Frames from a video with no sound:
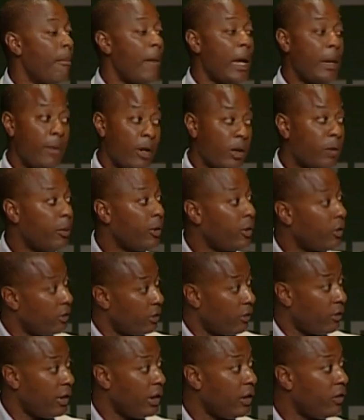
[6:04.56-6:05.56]
Maybe it's because
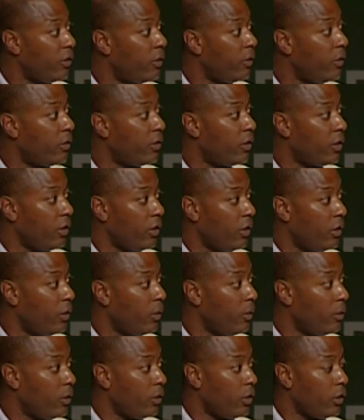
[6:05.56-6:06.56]
of the issues that
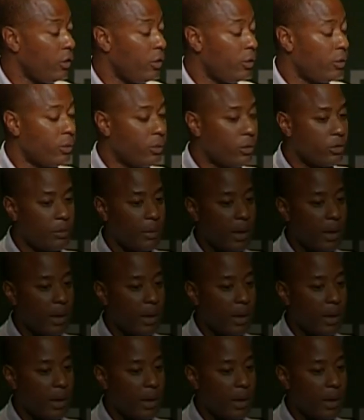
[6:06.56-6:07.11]
you talked